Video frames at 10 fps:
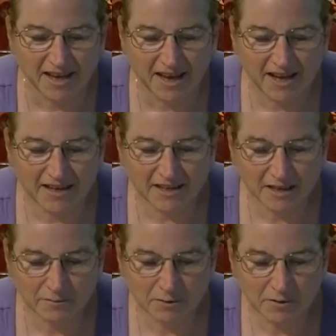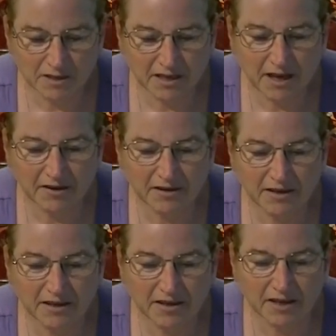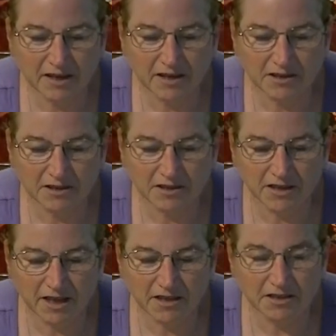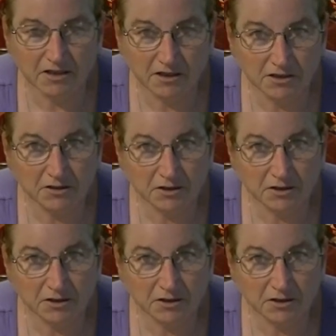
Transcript: And it comes with a carrying case that also